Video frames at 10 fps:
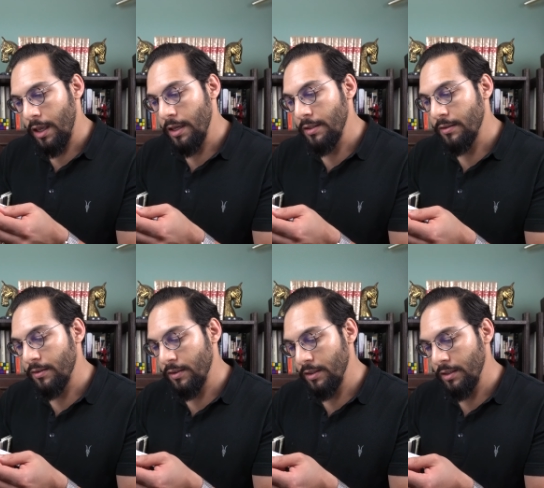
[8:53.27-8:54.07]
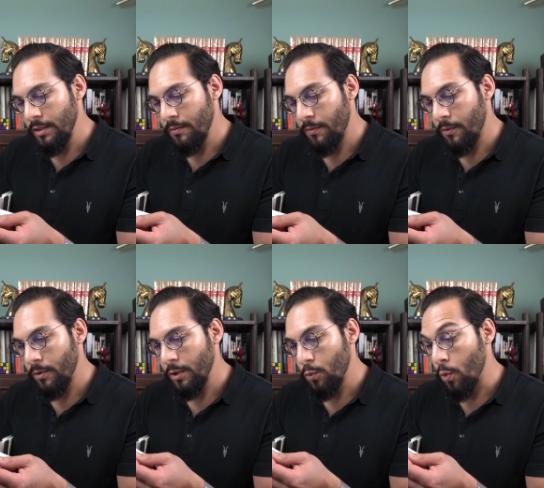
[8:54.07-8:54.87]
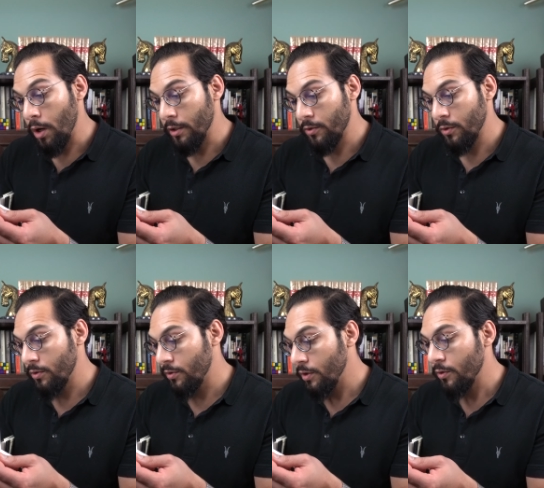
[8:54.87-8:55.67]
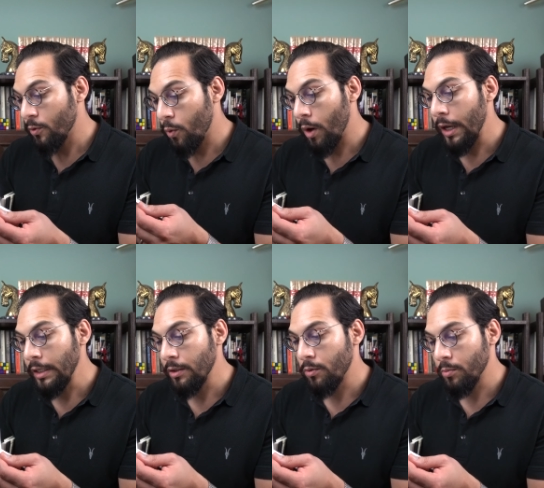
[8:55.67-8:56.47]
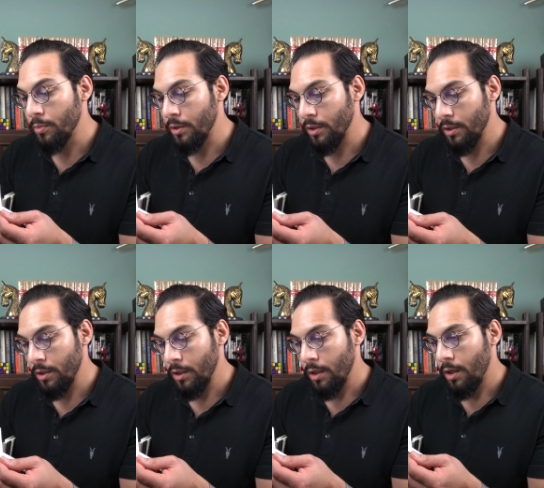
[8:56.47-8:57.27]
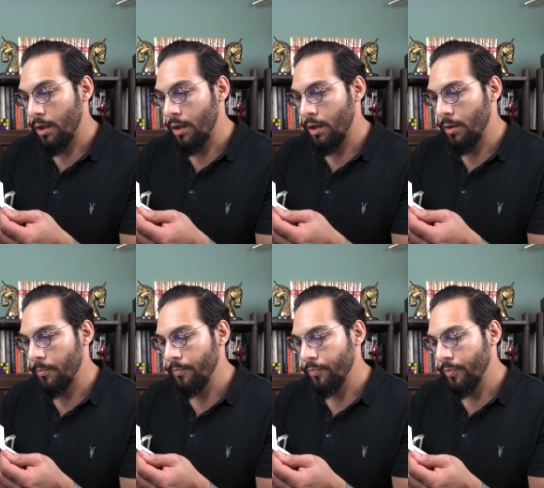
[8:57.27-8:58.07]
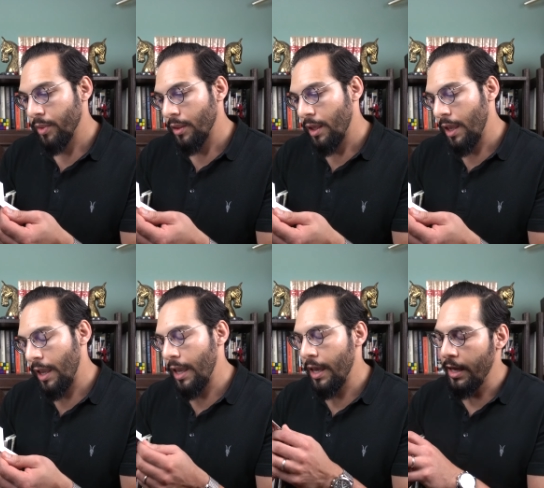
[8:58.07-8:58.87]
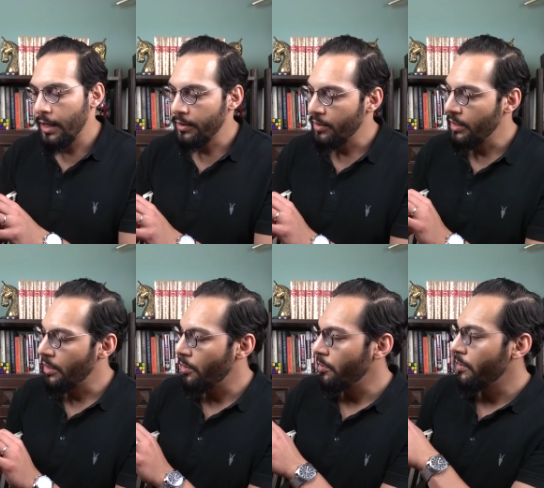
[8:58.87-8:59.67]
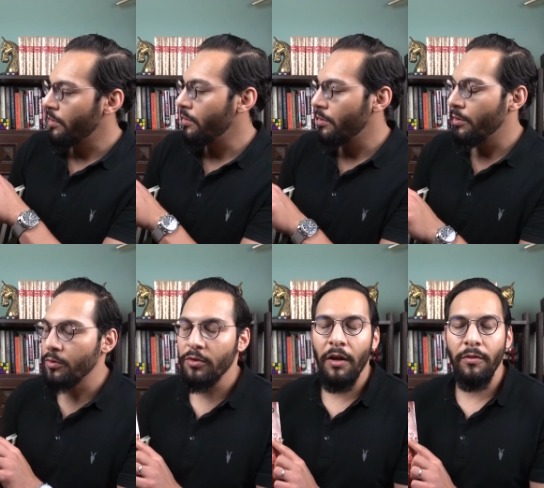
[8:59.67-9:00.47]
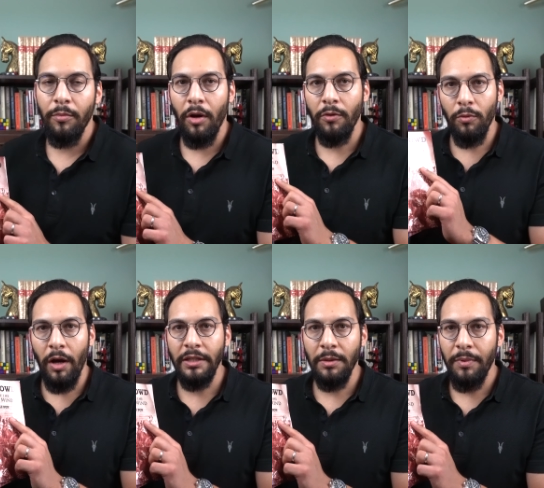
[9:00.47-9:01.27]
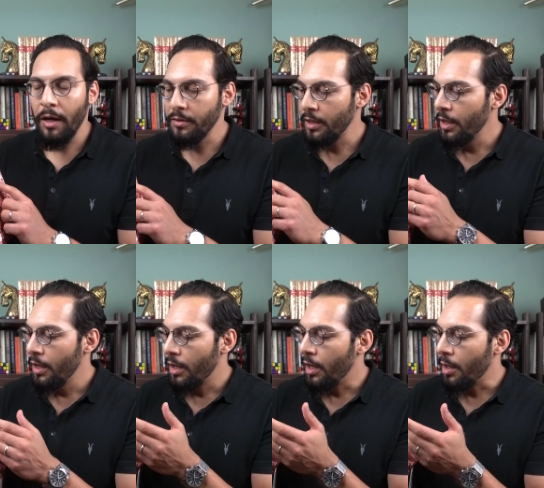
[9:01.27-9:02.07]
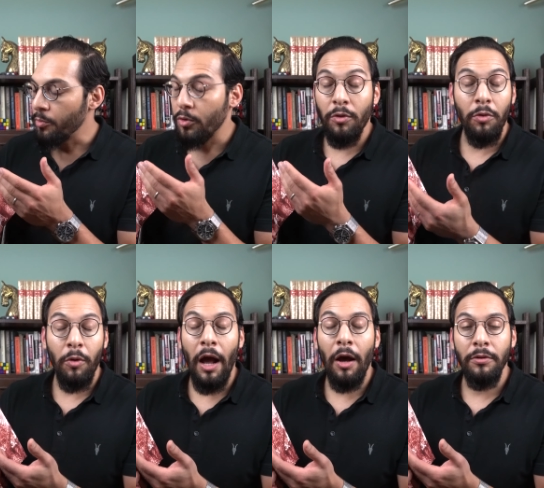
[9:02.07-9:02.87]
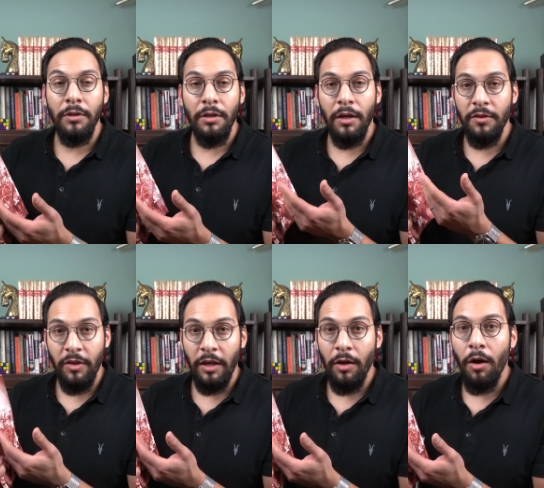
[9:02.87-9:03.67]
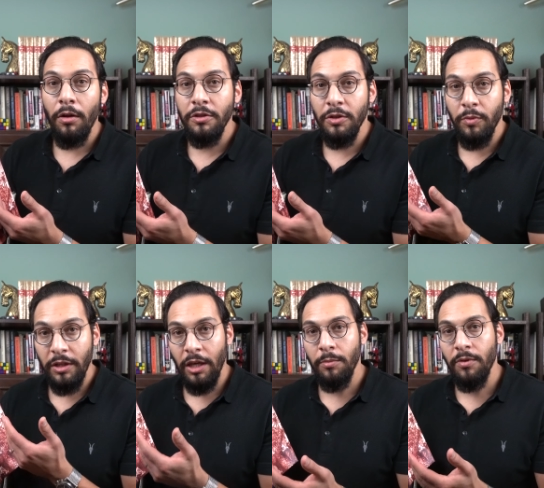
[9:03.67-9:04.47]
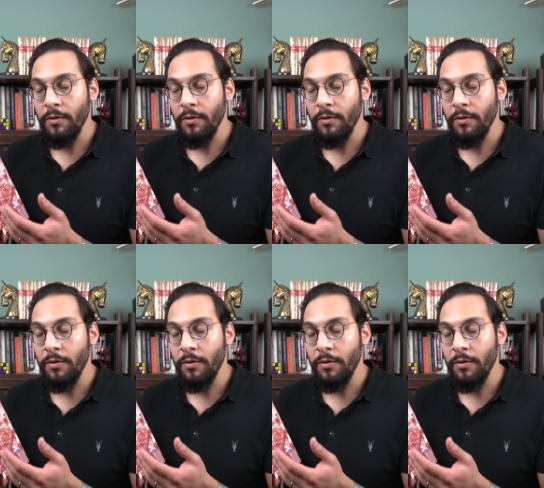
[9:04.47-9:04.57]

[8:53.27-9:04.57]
eighteen forty-one, so it's it's quite an old book. Um, and, you know, Gustave Le Bon writes about um, crowd uh, psychology when it came to